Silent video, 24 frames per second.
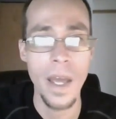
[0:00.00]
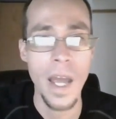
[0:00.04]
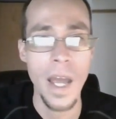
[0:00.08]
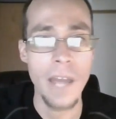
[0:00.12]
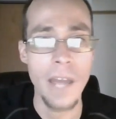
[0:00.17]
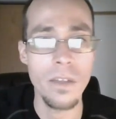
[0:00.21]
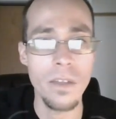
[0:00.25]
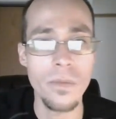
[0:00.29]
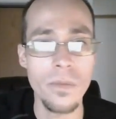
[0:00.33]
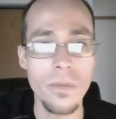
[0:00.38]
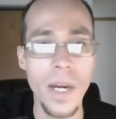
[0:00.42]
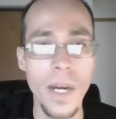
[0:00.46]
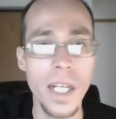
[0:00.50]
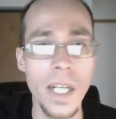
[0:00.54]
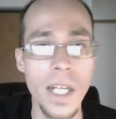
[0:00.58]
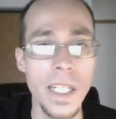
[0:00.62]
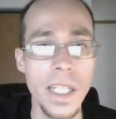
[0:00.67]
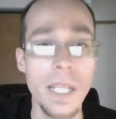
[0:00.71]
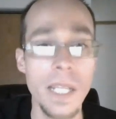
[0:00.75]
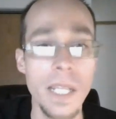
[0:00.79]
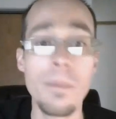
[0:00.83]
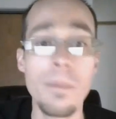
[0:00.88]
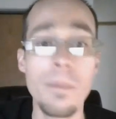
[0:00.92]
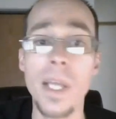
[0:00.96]
And then
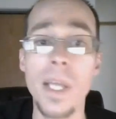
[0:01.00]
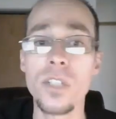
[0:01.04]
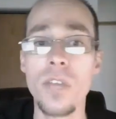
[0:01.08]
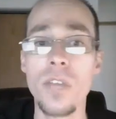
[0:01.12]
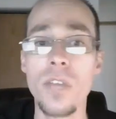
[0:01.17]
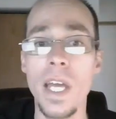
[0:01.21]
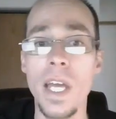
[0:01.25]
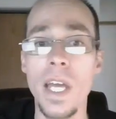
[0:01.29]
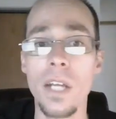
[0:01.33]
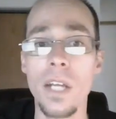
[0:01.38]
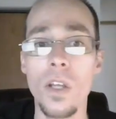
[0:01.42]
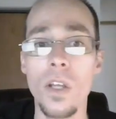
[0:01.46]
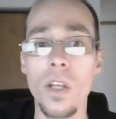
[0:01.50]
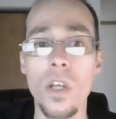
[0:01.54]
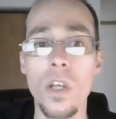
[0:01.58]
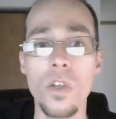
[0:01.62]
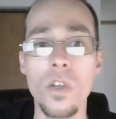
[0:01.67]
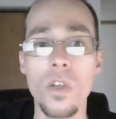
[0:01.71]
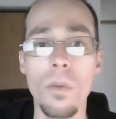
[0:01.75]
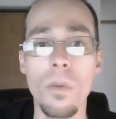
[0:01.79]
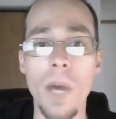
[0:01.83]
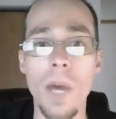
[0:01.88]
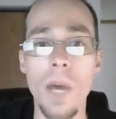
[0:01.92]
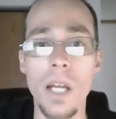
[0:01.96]
finally, make sure that
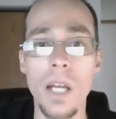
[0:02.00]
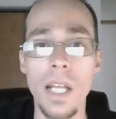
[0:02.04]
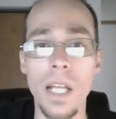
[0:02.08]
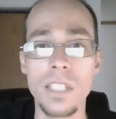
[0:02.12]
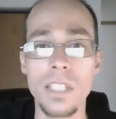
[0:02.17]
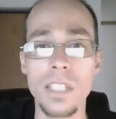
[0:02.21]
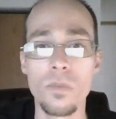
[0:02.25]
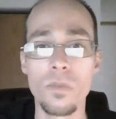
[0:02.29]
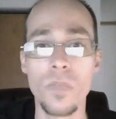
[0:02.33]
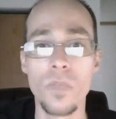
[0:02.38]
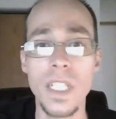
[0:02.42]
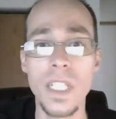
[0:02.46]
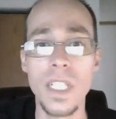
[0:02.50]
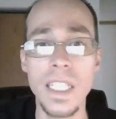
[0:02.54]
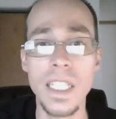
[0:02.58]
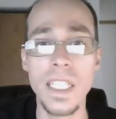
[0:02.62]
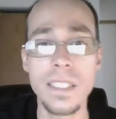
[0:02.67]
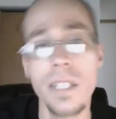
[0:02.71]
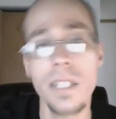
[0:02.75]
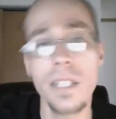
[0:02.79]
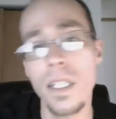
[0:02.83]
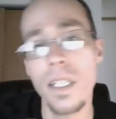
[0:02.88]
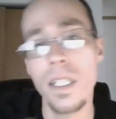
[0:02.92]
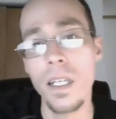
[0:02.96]
your model has a
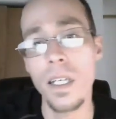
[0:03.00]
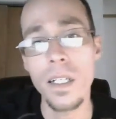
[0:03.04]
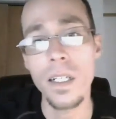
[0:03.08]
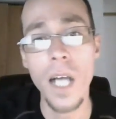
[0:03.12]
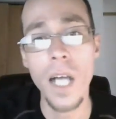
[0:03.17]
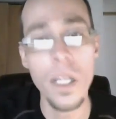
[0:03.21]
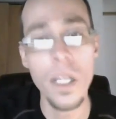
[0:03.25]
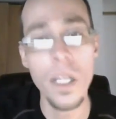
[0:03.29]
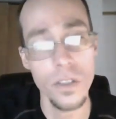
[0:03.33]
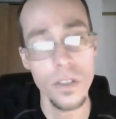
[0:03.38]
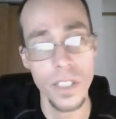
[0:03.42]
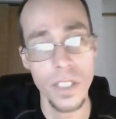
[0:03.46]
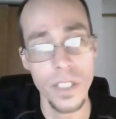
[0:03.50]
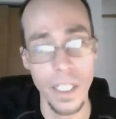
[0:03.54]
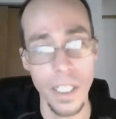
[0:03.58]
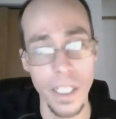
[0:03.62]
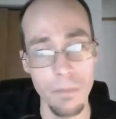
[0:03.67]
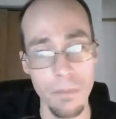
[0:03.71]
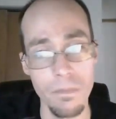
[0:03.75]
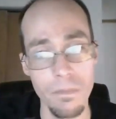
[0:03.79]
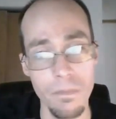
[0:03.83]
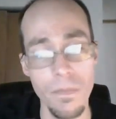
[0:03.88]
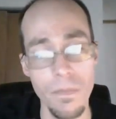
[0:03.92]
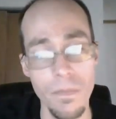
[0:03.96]
realistic color
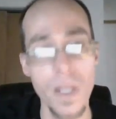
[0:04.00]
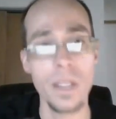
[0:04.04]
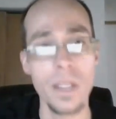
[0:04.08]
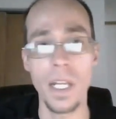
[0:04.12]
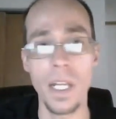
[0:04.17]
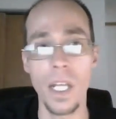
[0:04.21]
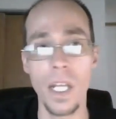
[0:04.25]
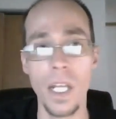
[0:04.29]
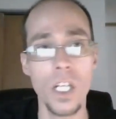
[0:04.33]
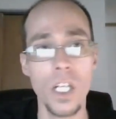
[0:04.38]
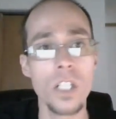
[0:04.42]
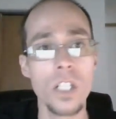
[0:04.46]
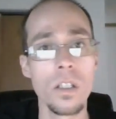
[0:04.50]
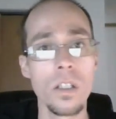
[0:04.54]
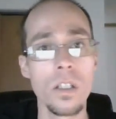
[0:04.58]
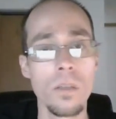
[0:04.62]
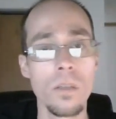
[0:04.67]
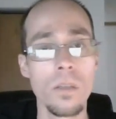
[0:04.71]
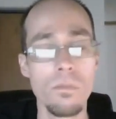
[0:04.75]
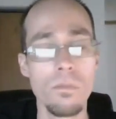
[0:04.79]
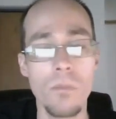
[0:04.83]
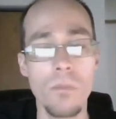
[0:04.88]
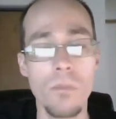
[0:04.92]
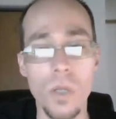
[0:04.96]
scheme. that it
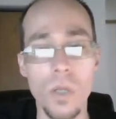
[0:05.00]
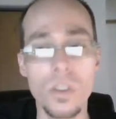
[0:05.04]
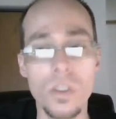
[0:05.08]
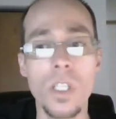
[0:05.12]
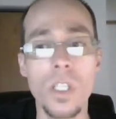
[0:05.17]
most